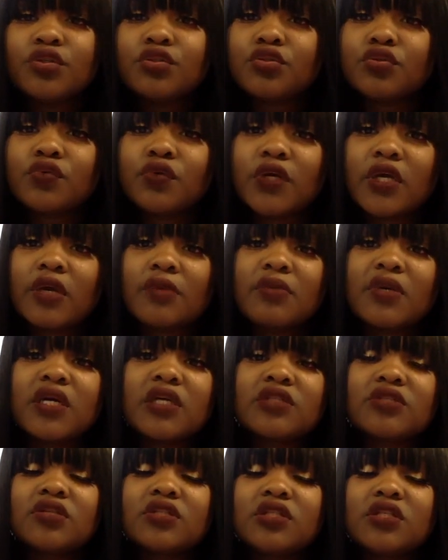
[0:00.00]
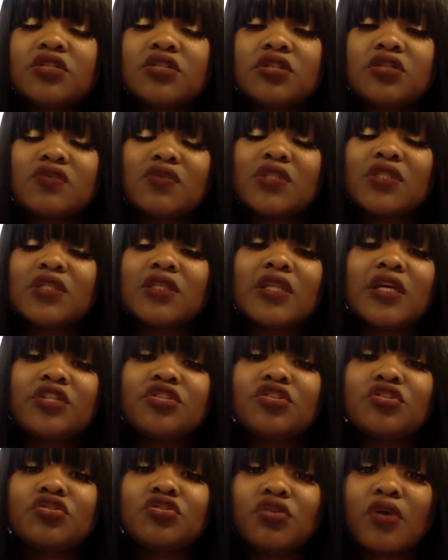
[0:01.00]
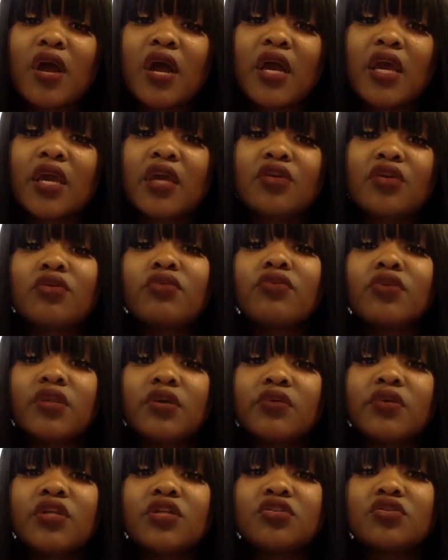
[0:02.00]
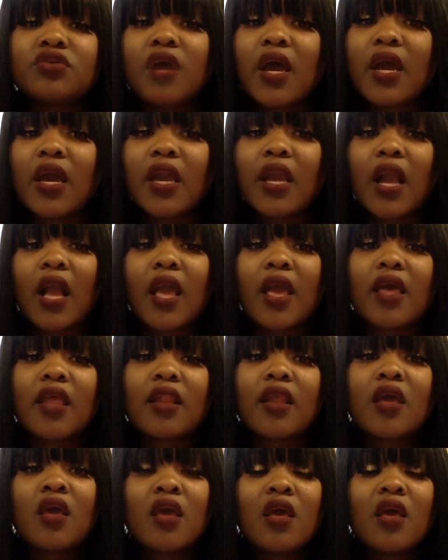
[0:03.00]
Do it, because your teachers will see that you're trying, you're really, really trying, and